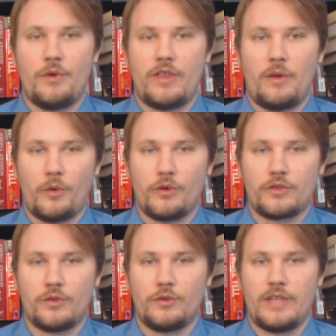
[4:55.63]
where they were
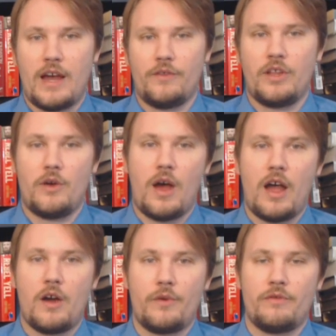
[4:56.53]
sold down the
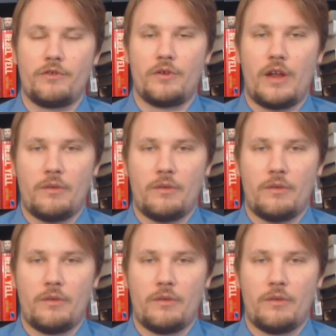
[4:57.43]
Ohio River